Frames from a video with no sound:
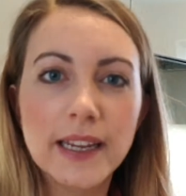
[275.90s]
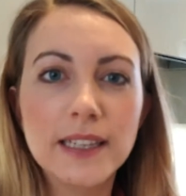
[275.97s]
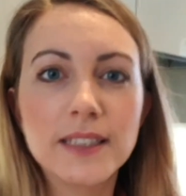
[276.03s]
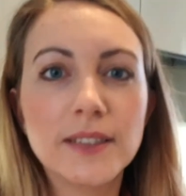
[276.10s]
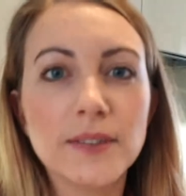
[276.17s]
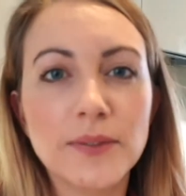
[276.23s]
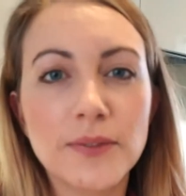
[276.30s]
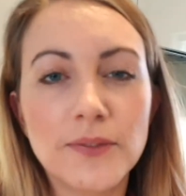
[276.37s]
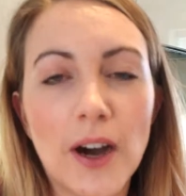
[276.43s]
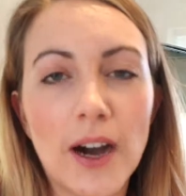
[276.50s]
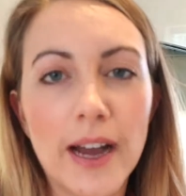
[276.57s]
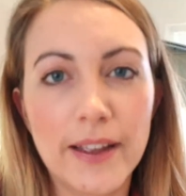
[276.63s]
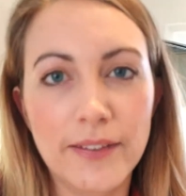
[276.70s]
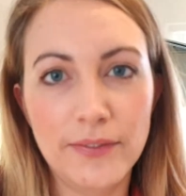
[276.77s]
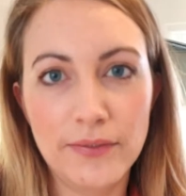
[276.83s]
It's
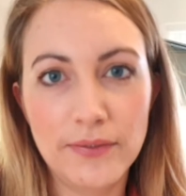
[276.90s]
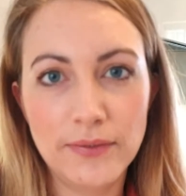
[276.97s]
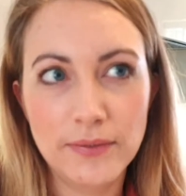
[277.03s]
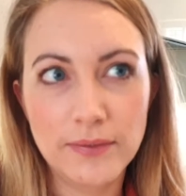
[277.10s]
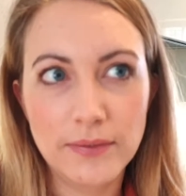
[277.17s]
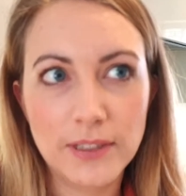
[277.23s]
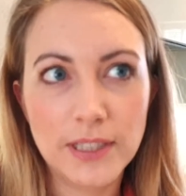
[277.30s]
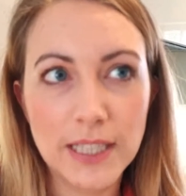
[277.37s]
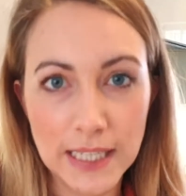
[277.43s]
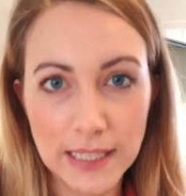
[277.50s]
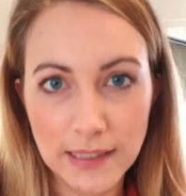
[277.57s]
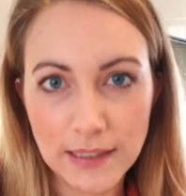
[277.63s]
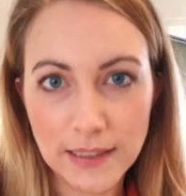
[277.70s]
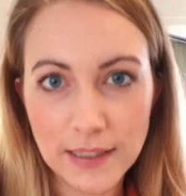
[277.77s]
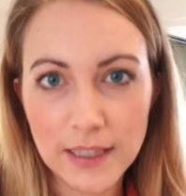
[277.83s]
5
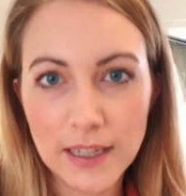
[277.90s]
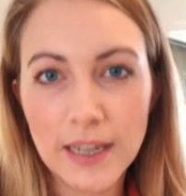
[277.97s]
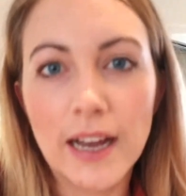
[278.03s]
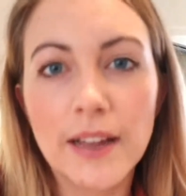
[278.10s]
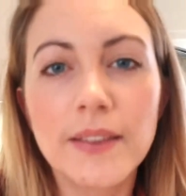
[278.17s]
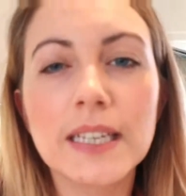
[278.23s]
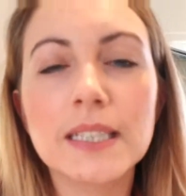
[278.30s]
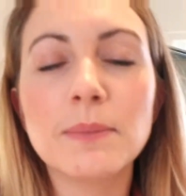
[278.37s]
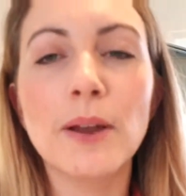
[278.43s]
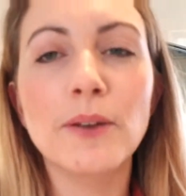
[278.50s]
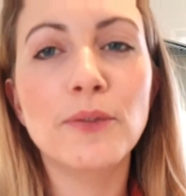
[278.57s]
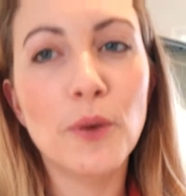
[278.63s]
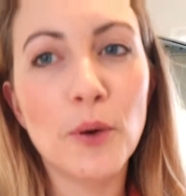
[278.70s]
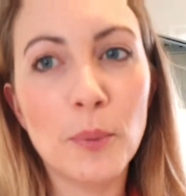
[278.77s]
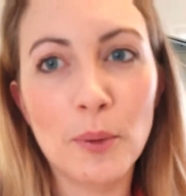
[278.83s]
sins, and this made
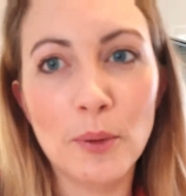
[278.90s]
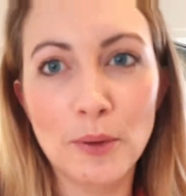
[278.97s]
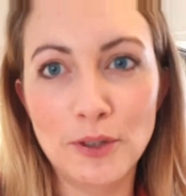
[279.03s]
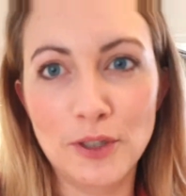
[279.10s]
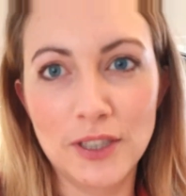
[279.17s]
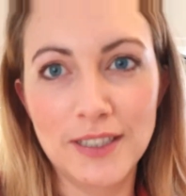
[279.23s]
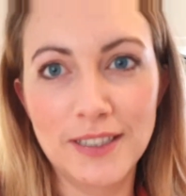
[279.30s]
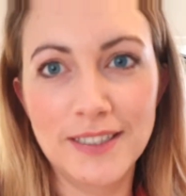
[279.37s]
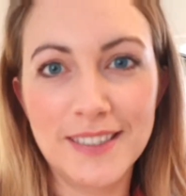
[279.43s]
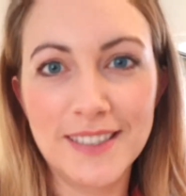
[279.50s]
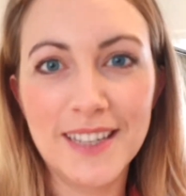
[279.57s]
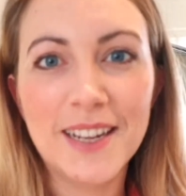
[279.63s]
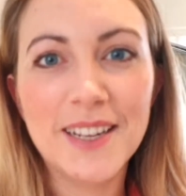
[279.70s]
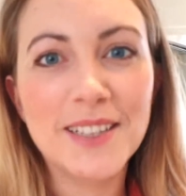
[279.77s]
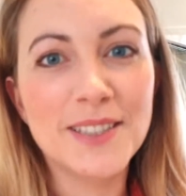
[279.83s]
4 portions,
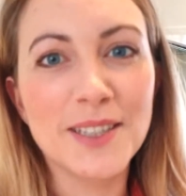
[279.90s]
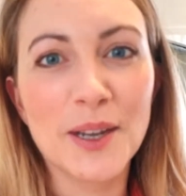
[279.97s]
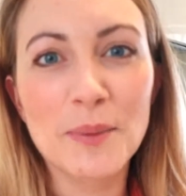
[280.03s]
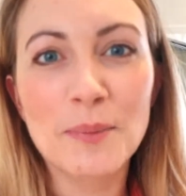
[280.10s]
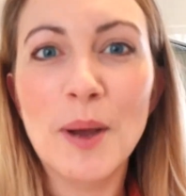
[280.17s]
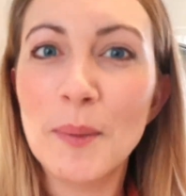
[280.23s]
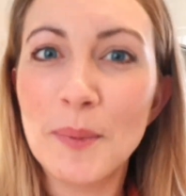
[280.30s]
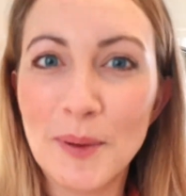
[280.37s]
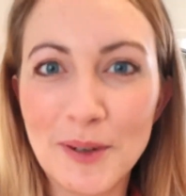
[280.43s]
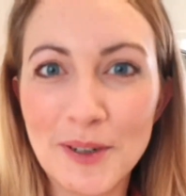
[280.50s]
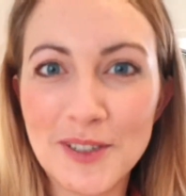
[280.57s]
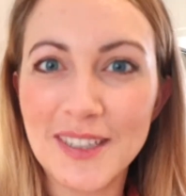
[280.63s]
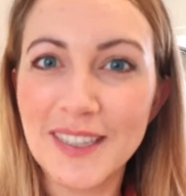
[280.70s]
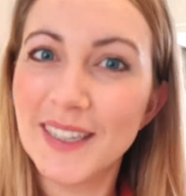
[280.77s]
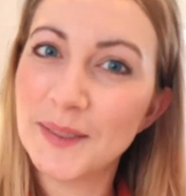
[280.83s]
so per
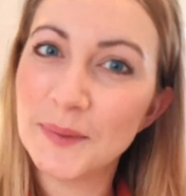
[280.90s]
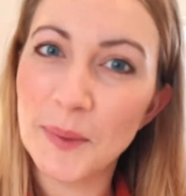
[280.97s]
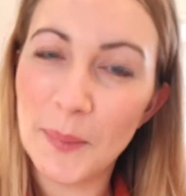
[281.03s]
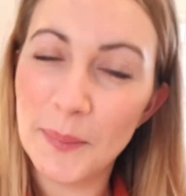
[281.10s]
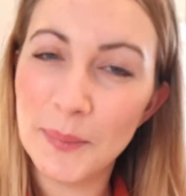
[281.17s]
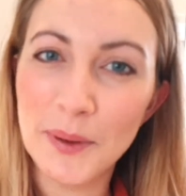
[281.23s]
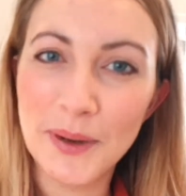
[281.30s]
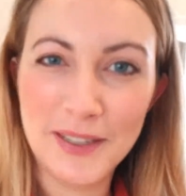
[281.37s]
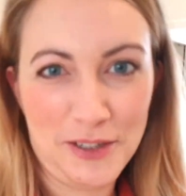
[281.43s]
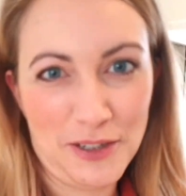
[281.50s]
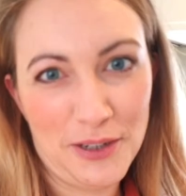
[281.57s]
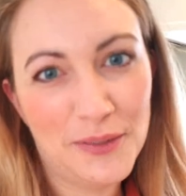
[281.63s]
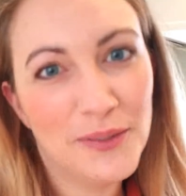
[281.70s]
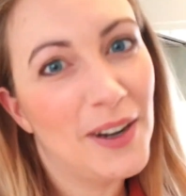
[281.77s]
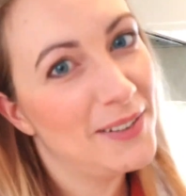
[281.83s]
portion it's
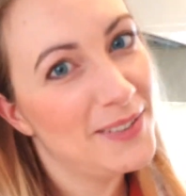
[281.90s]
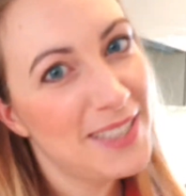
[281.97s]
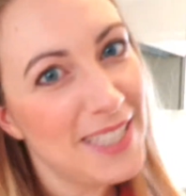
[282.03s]
1.25